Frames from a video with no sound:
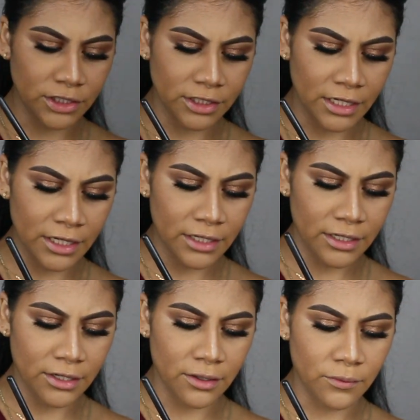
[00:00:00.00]
shade
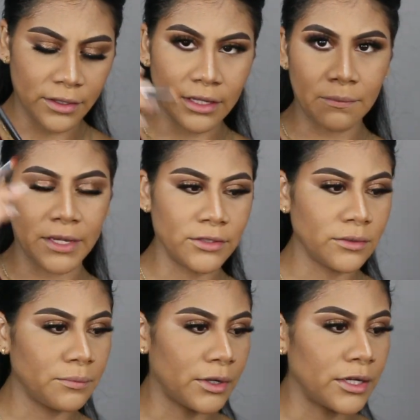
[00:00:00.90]
here with a
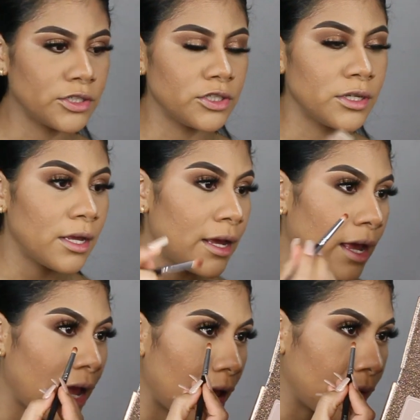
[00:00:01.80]
pencil brush,
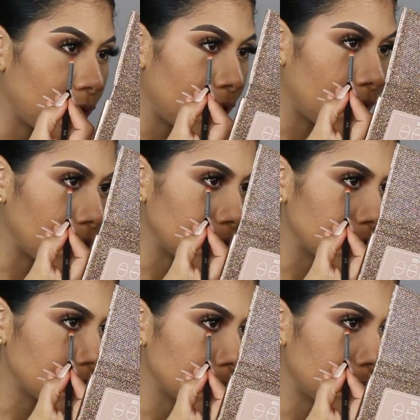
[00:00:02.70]
and then
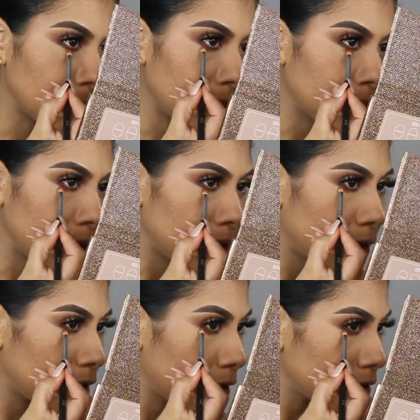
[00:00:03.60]
just blending
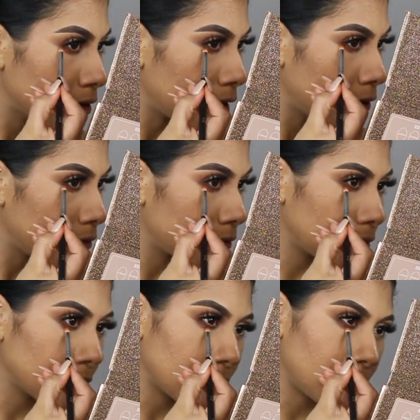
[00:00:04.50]
this out
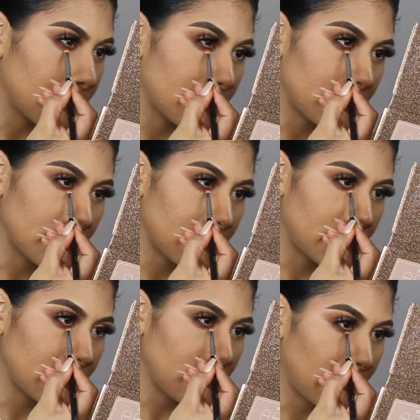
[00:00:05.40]
here. I
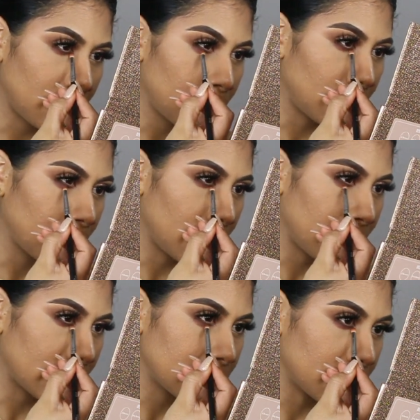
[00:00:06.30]
kind of wanted to
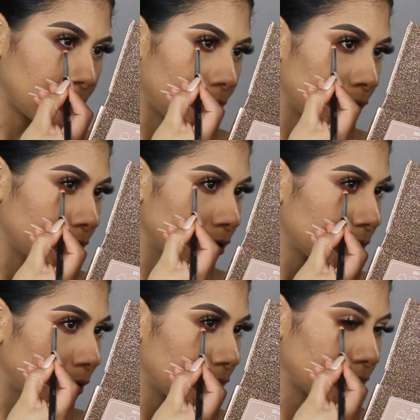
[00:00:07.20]
add some color just
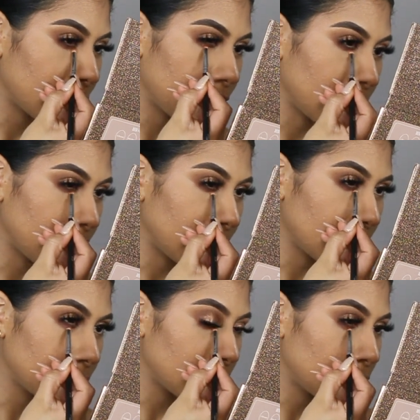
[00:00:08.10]
because I felt like
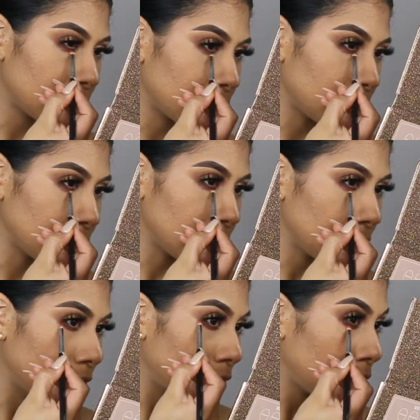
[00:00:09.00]
it was too
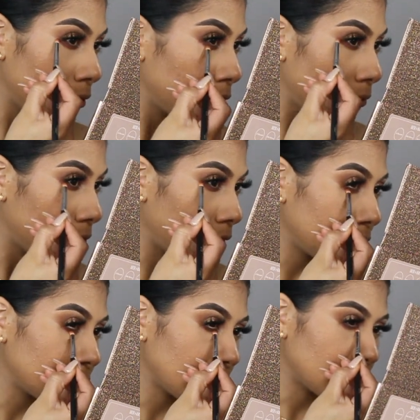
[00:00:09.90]

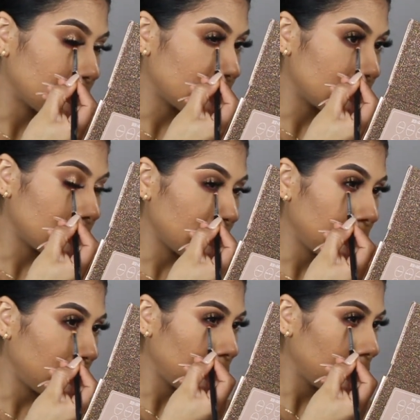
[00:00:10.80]
basic, too
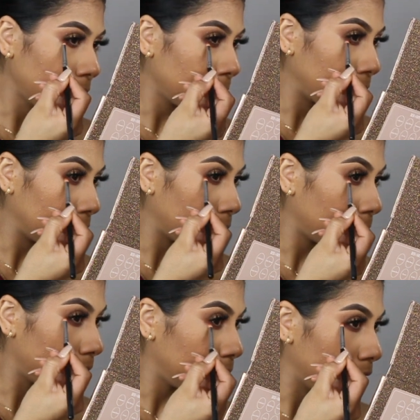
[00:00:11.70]
simple,
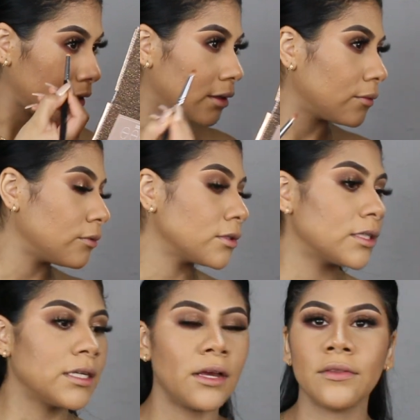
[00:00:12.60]
but we'll
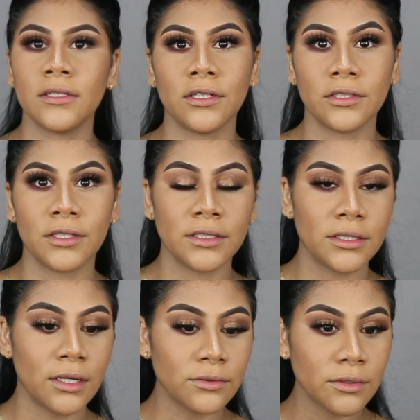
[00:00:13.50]
see how this look
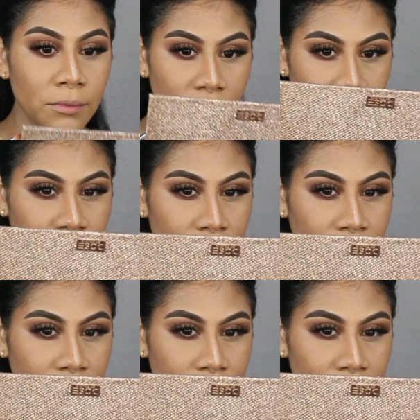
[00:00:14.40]
turns out to be.